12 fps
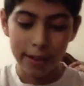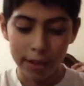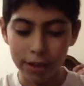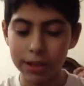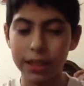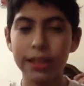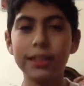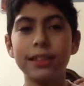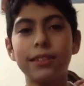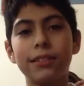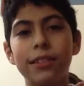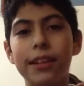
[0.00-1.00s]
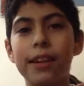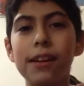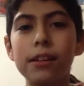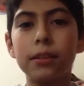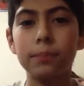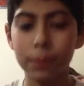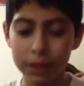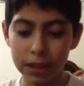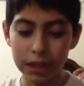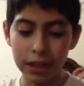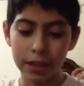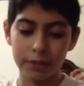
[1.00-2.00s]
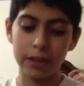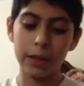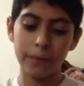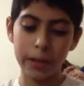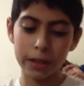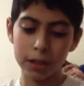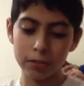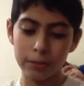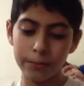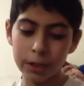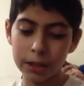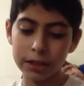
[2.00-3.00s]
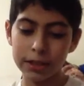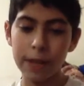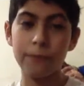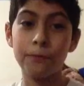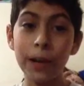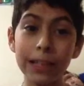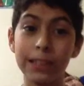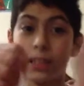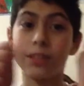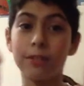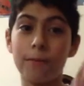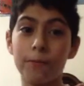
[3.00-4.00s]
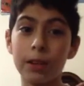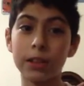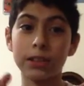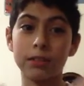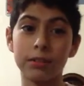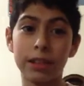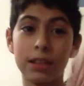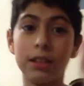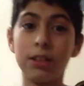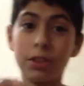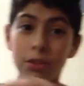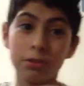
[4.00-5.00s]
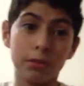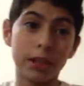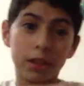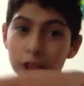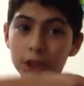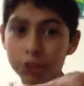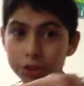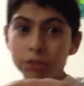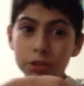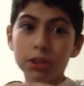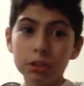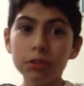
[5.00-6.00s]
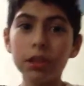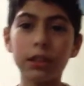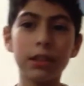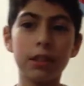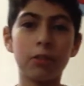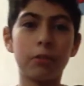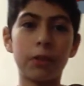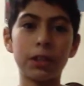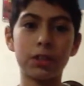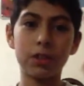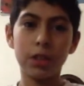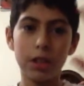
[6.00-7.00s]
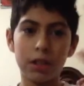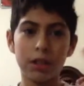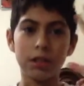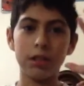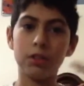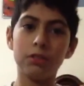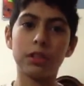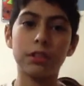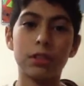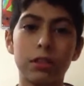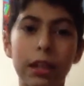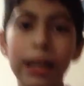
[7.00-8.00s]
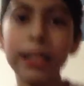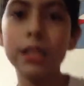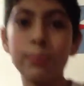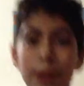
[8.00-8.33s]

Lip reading: Okay, so, yeah. But then later when they find Killer Frost, they fight Killer Frost, they shoot, choo-choo, and Killer Frost uses her ice